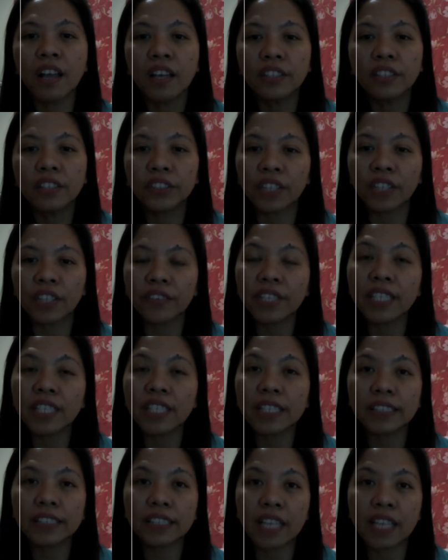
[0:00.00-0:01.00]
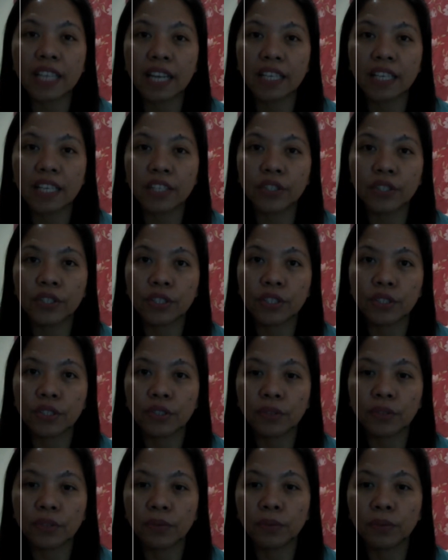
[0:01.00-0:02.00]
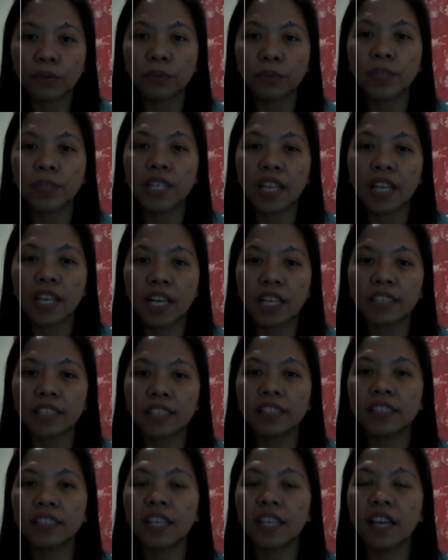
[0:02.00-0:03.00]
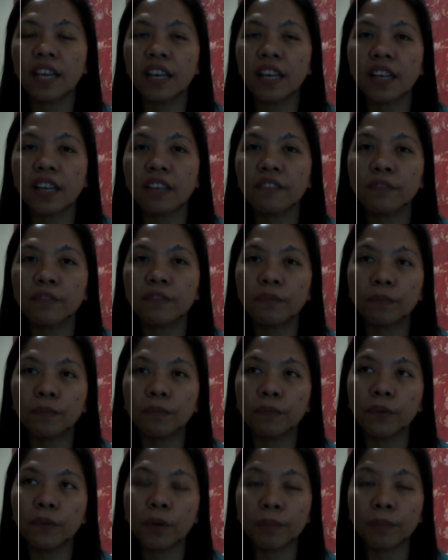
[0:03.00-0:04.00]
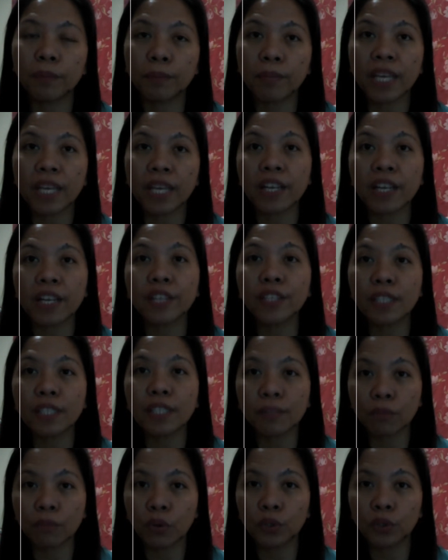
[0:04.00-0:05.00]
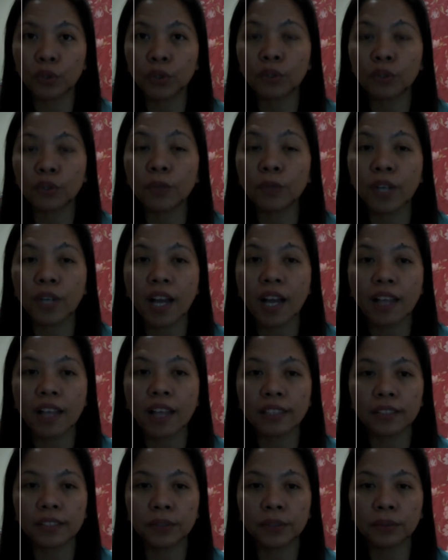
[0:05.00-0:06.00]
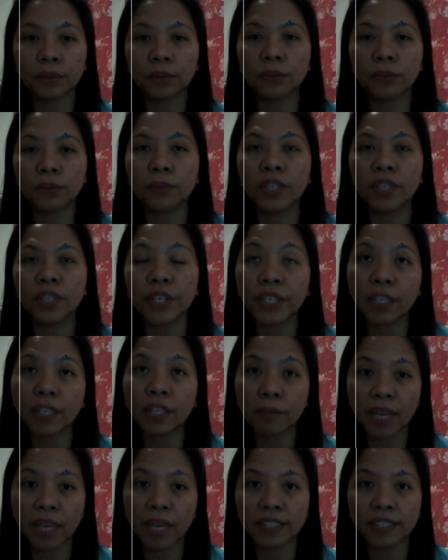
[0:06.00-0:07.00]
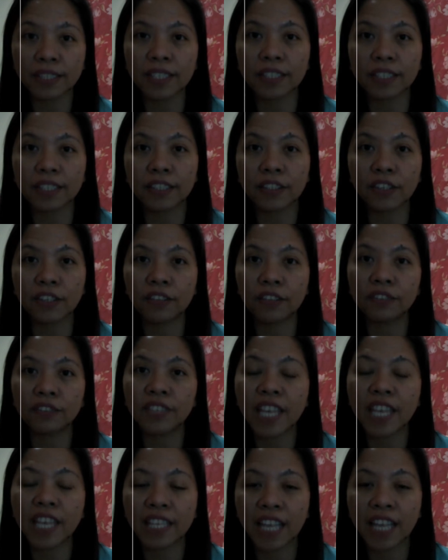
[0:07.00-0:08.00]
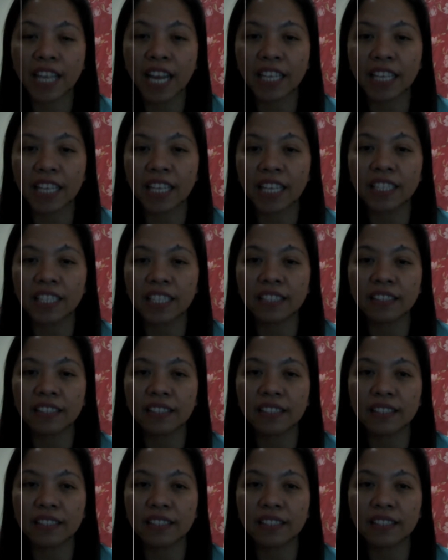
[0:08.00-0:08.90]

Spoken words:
sharing his knowledge with us and for preparing this module for us to learn the basics of data analysis.